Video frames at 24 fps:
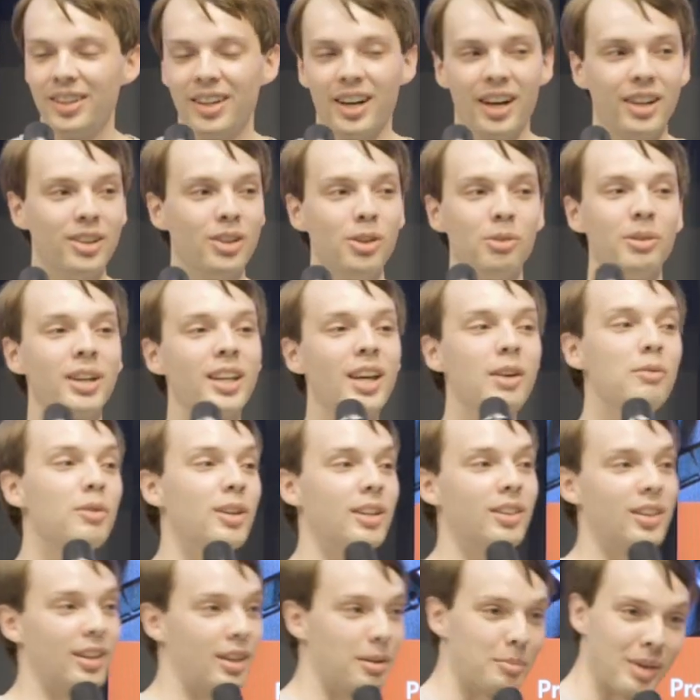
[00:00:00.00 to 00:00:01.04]
on knowing
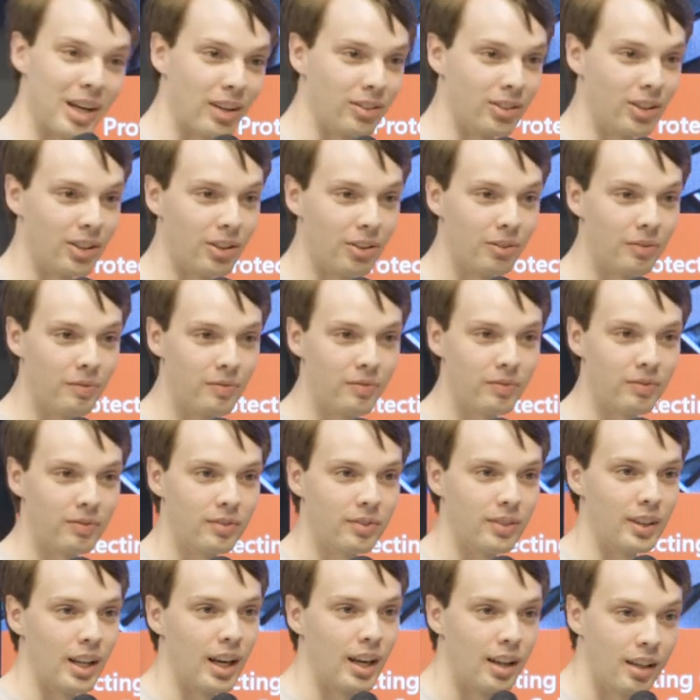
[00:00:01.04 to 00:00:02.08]
everything about you.
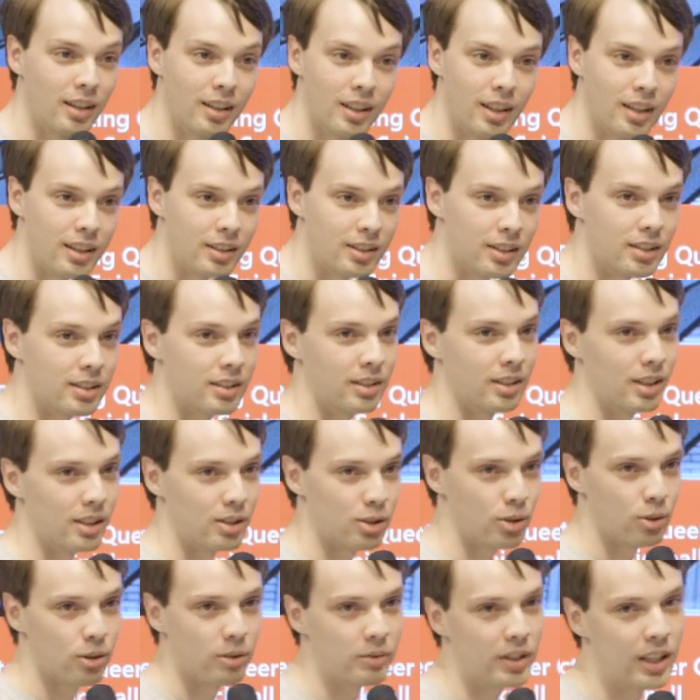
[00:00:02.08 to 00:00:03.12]
And it's, it's
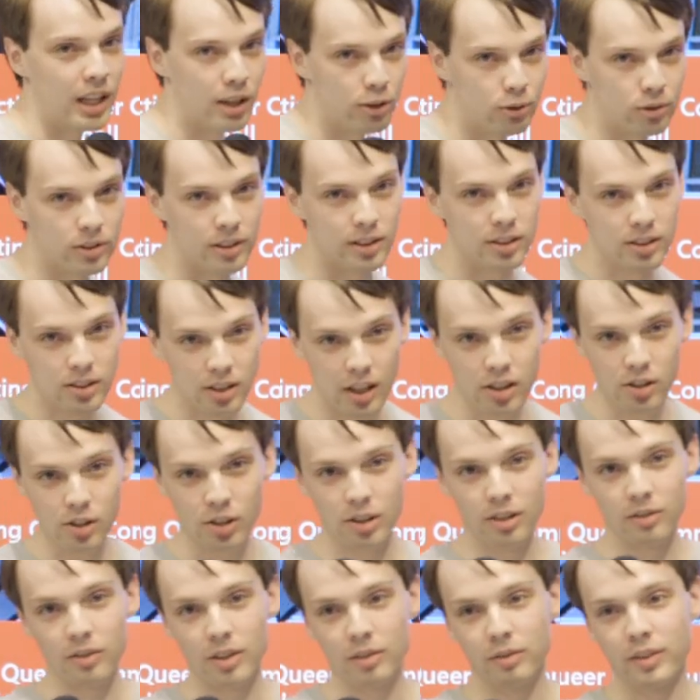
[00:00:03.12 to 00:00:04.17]
sort of a natural
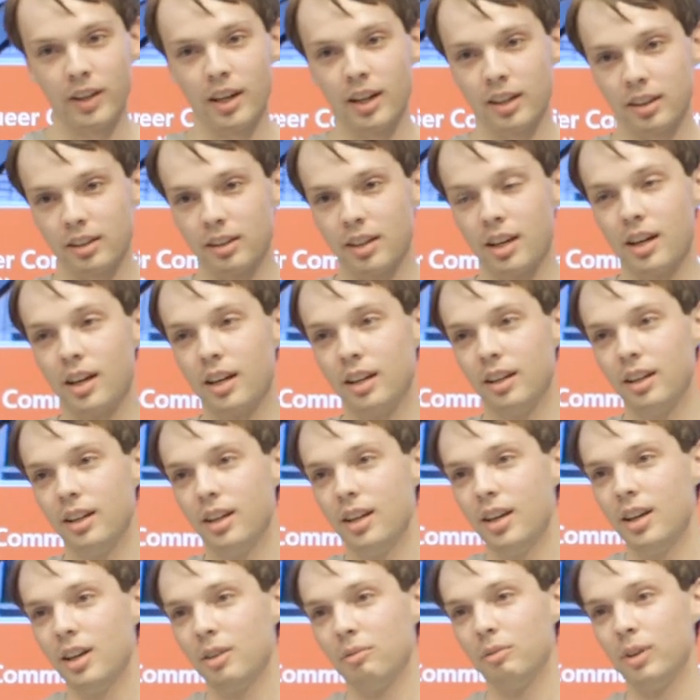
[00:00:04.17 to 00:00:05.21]
extension of the fact that
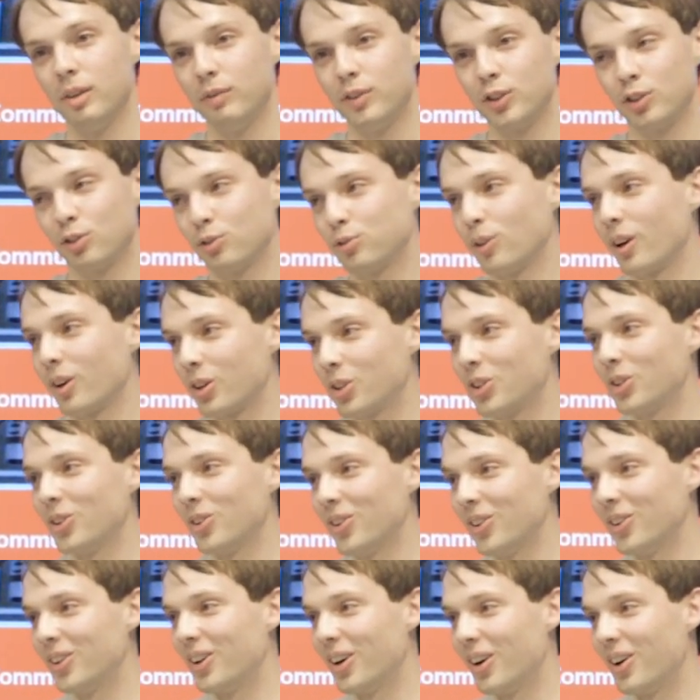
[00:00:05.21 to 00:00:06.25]
we've
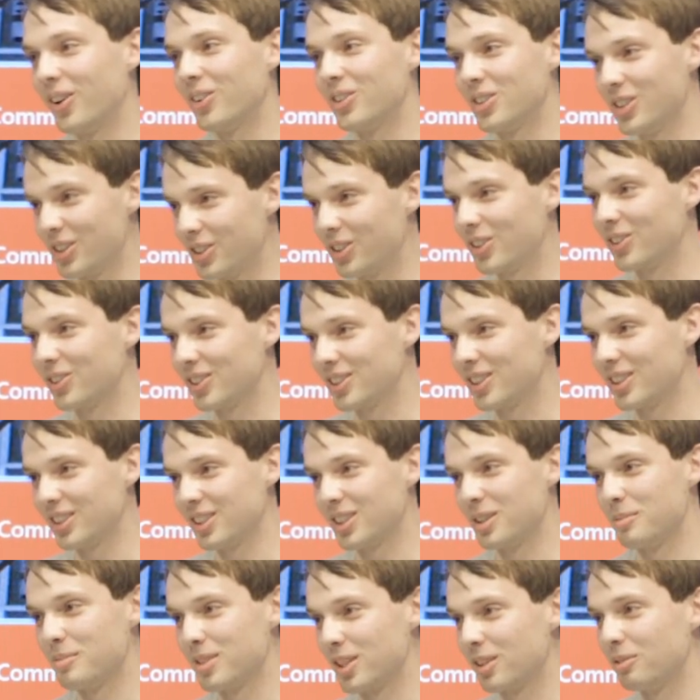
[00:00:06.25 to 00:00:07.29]
structured our digital
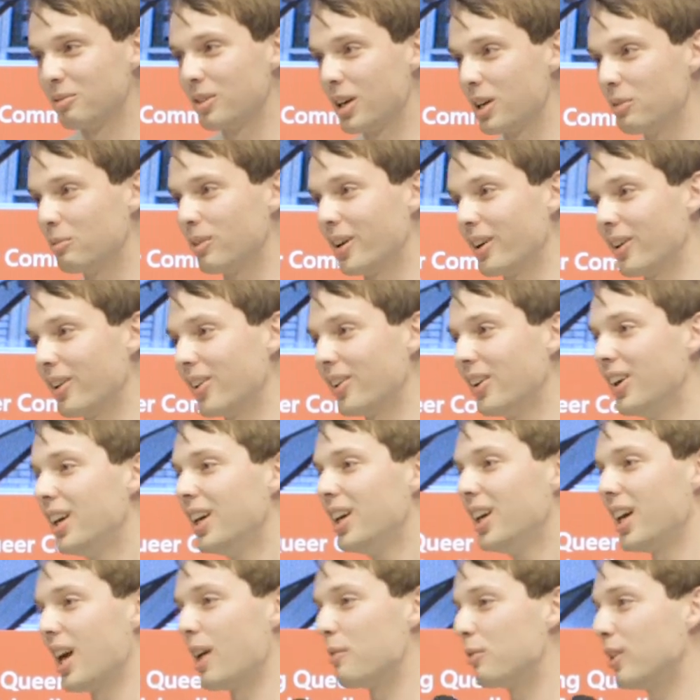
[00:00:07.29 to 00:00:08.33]
systems in a way where
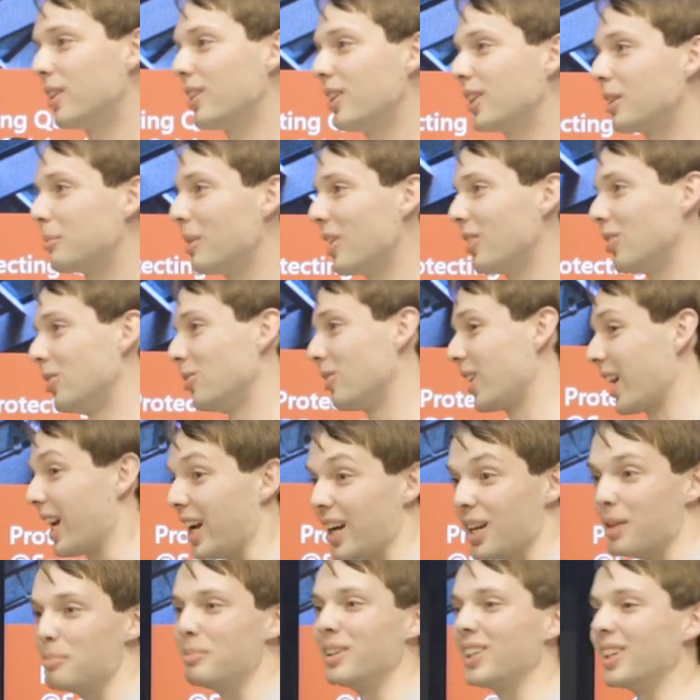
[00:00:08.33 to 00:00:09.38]
everything about you
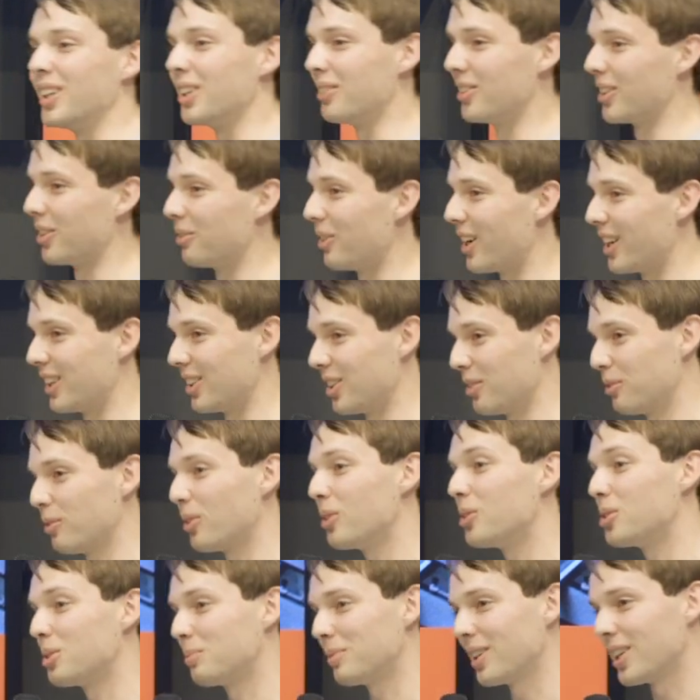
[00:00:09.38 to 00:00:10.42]
can be given away in the
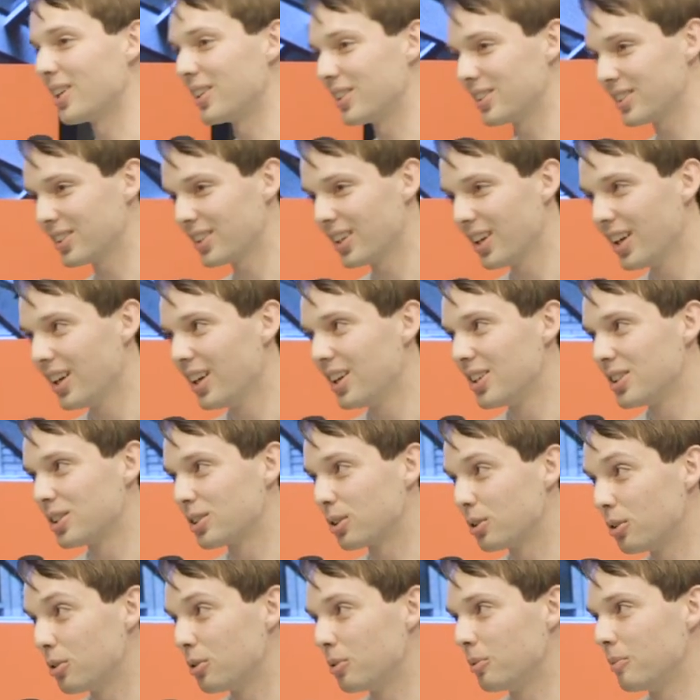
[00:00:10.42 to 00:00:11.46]
first place.
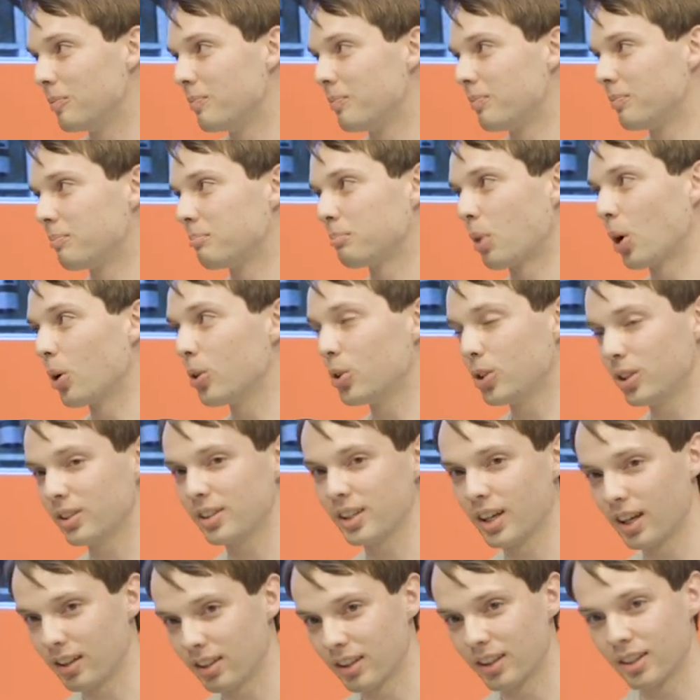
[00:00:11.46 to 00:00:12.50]
So
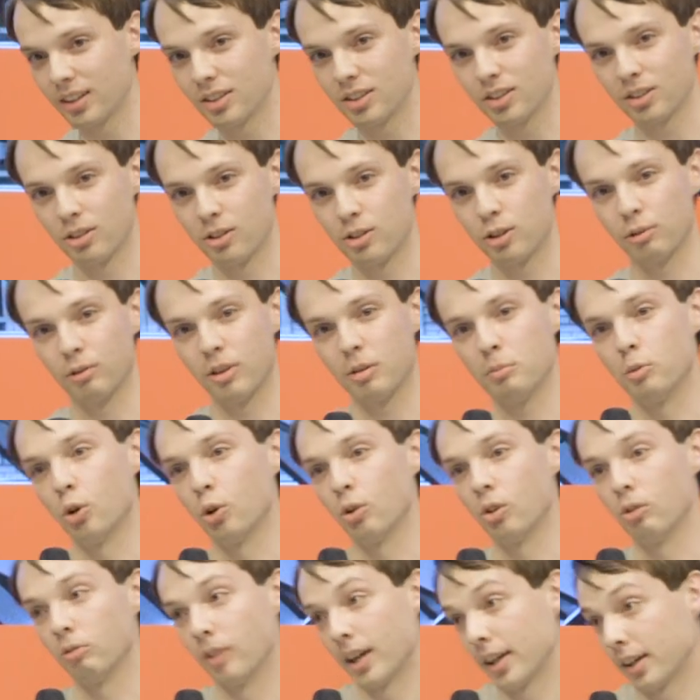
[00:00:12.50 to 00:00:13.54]
partially, I think it starts with a
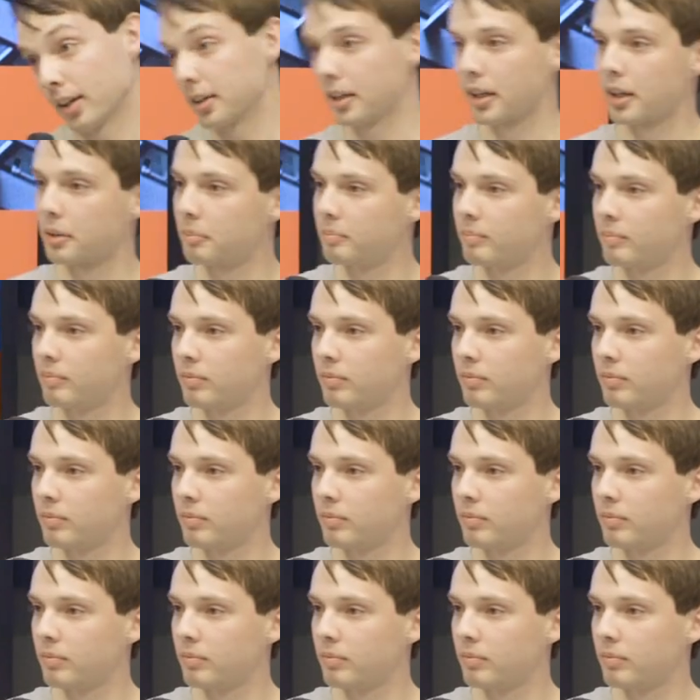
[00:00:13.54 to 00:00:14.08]
moral reckoning,